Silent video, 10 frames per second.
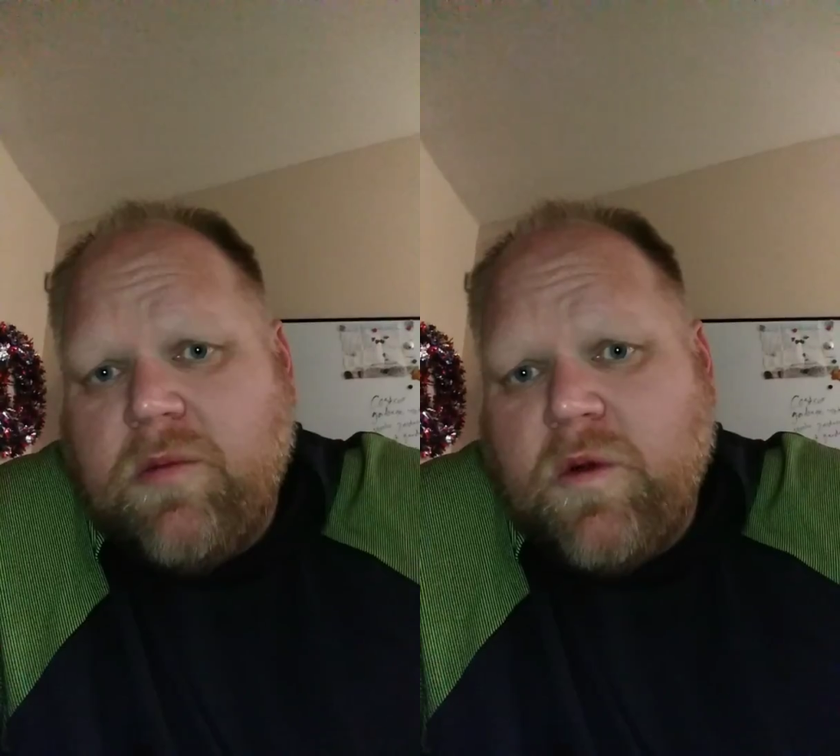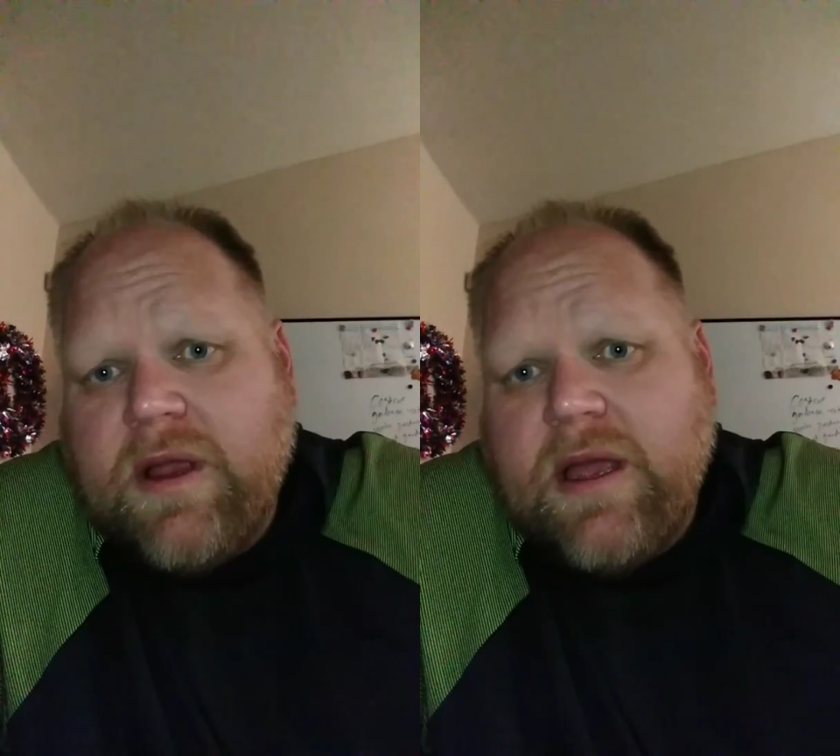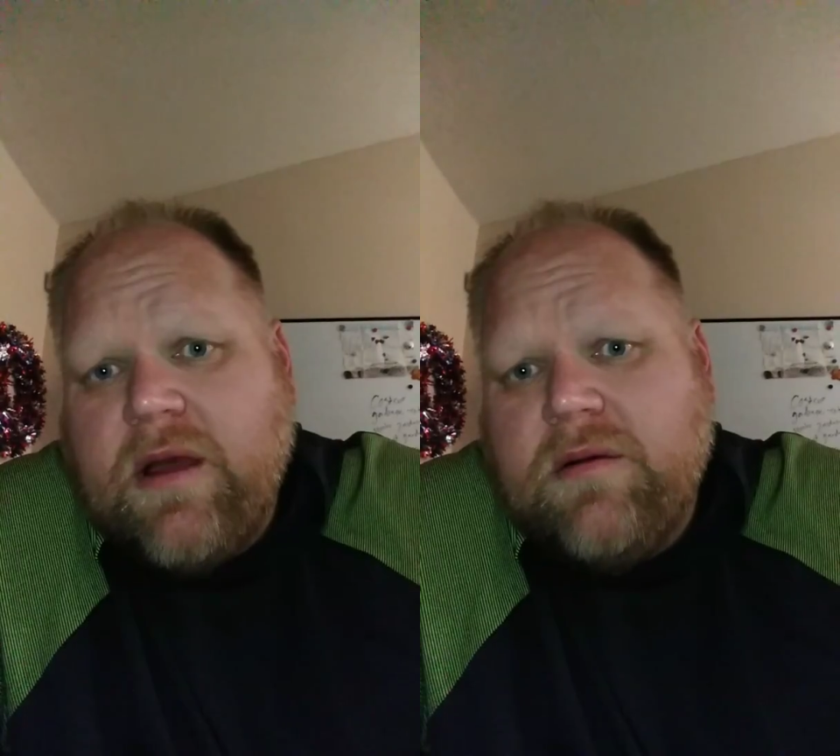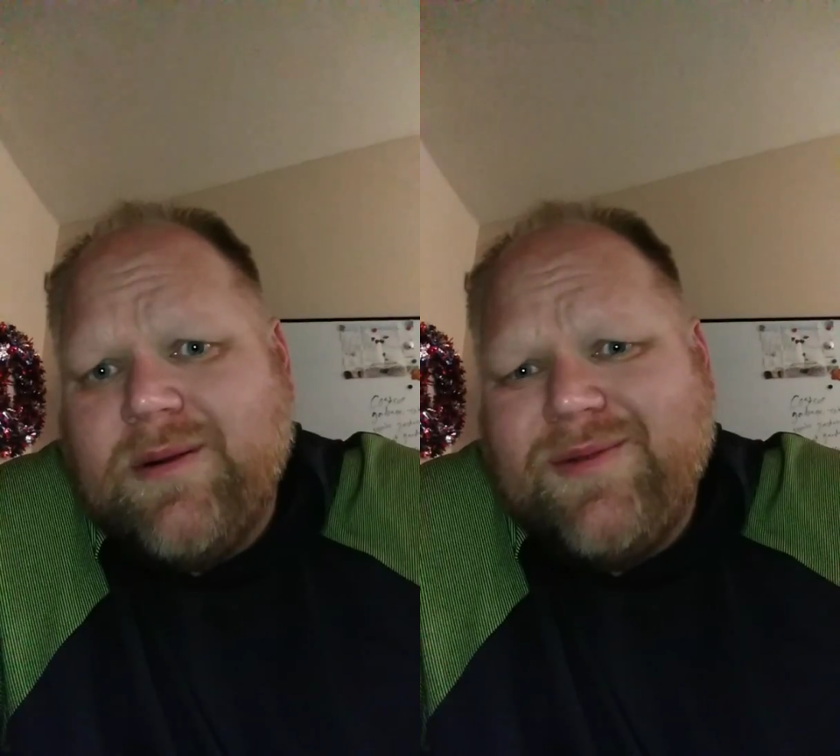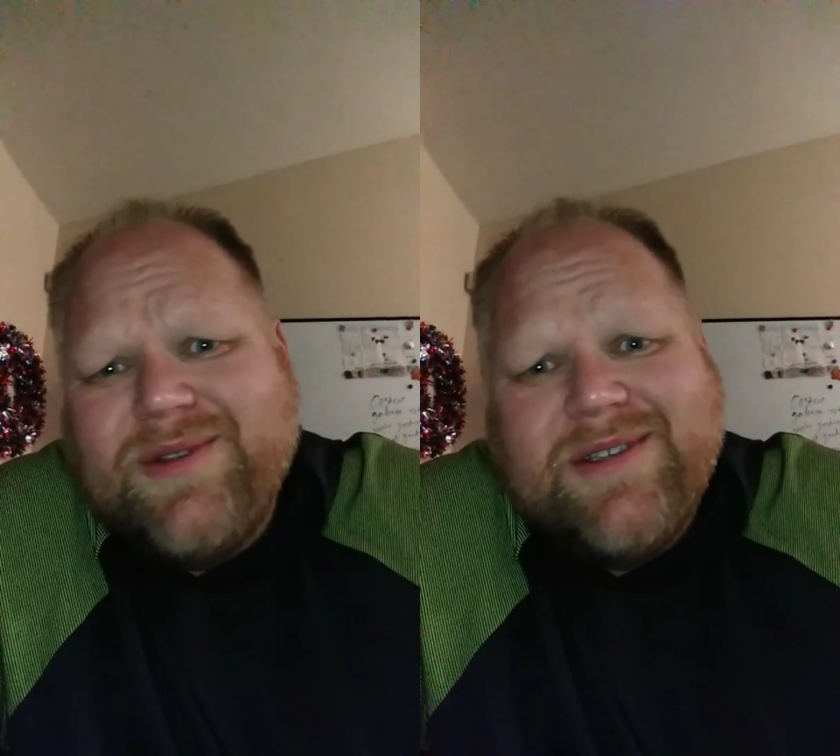workout. I
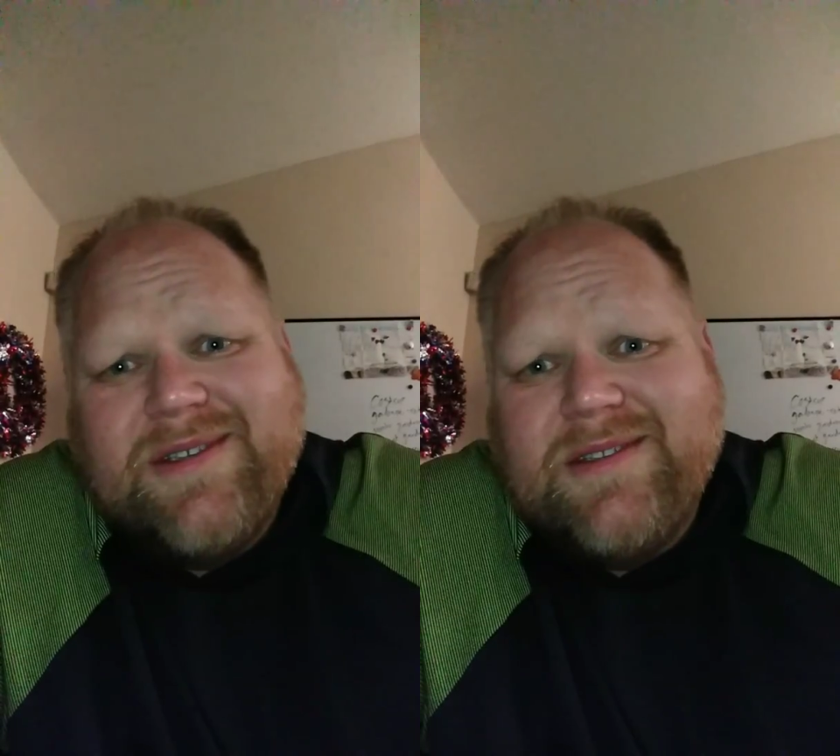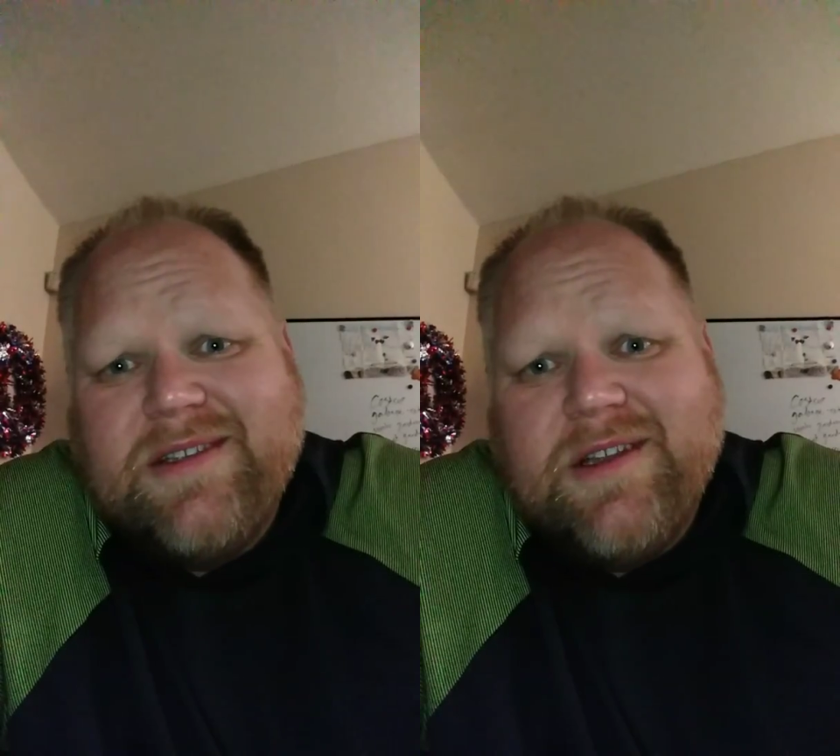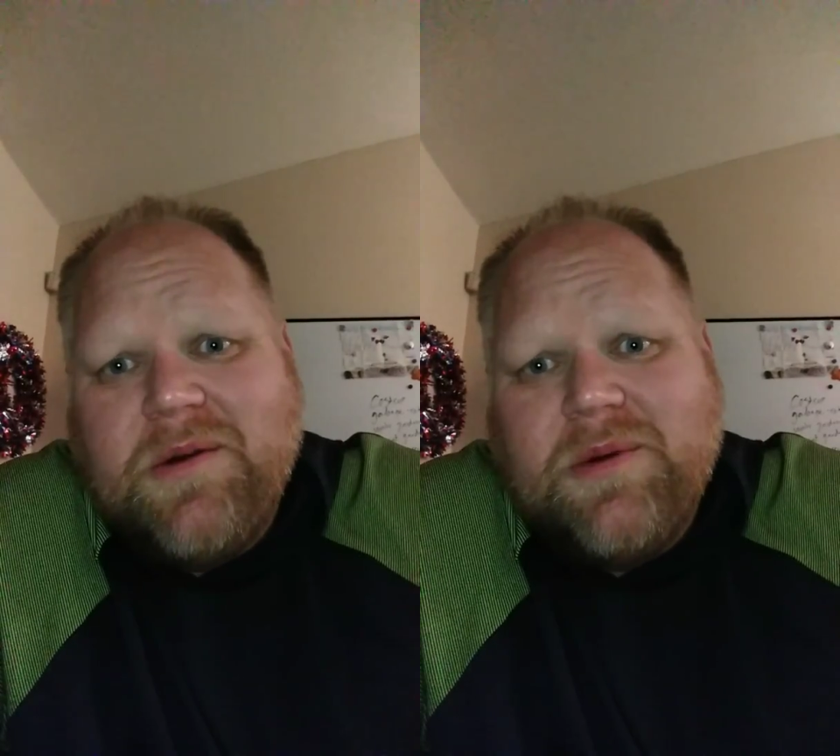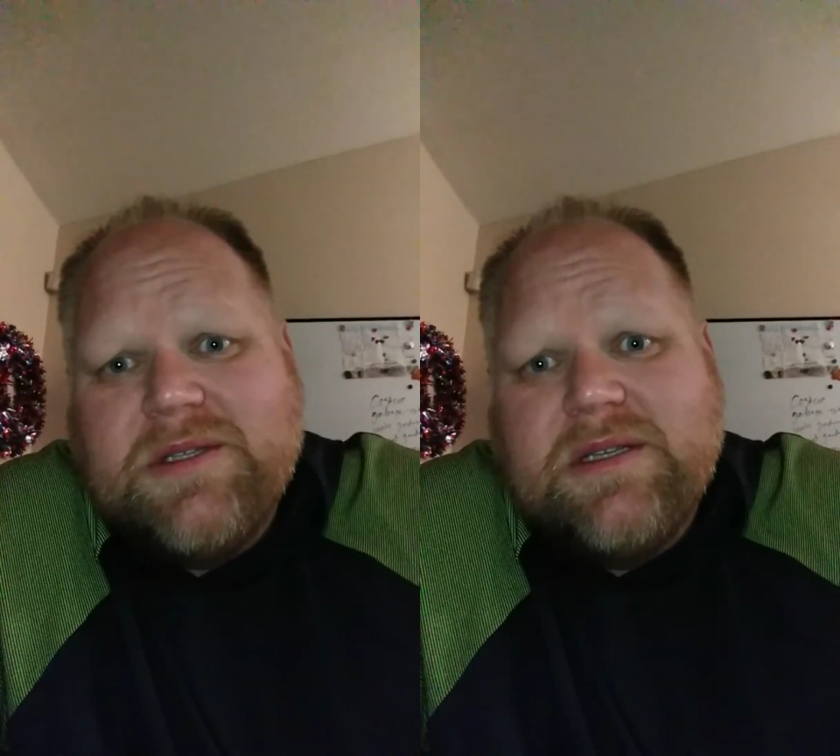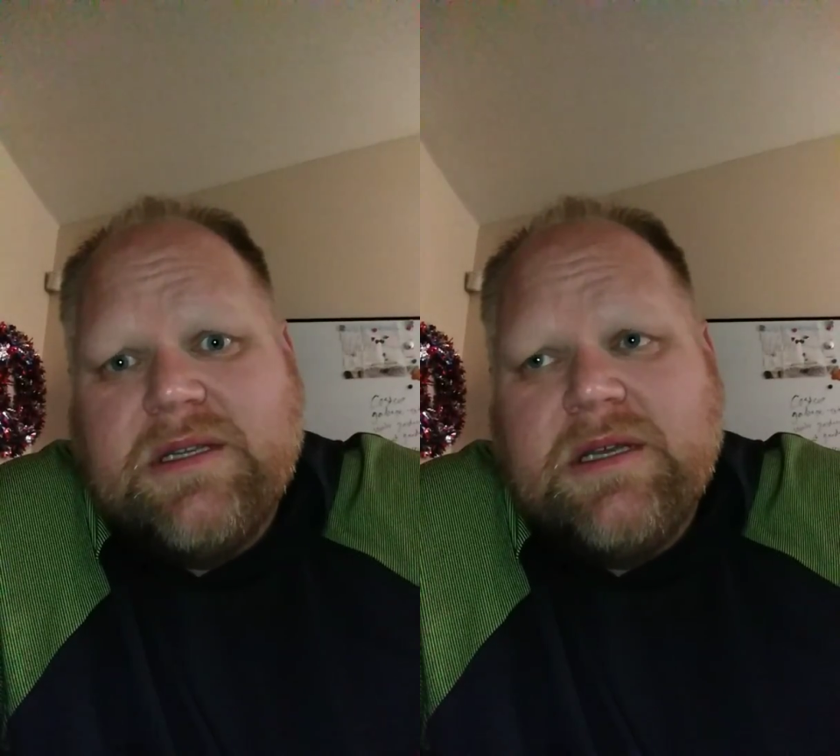was, you know,
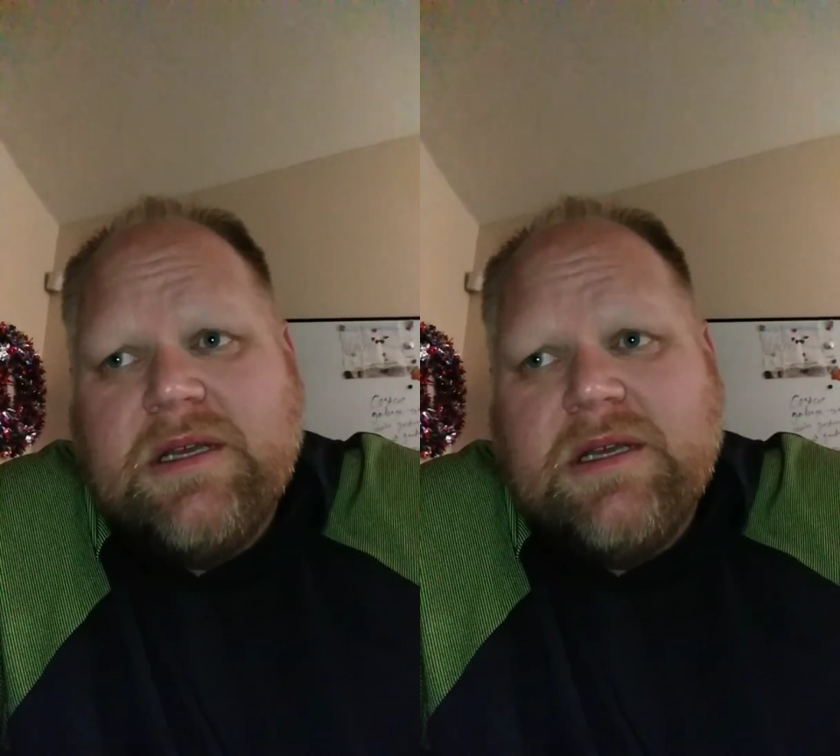wasn't,